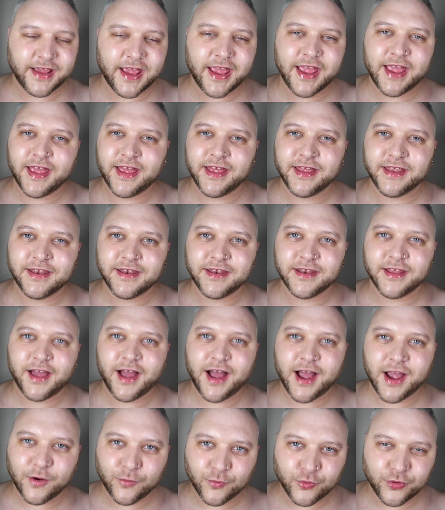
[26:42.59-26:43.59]
and
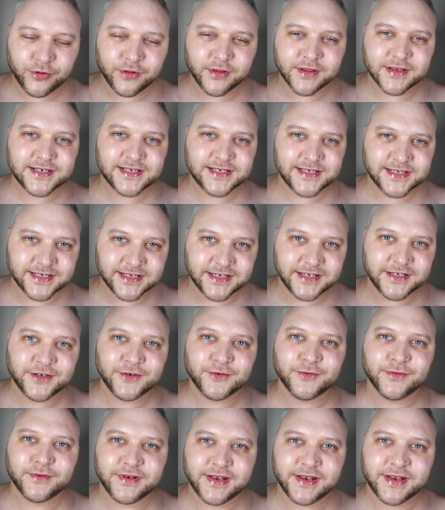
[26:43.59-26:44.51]
I will see you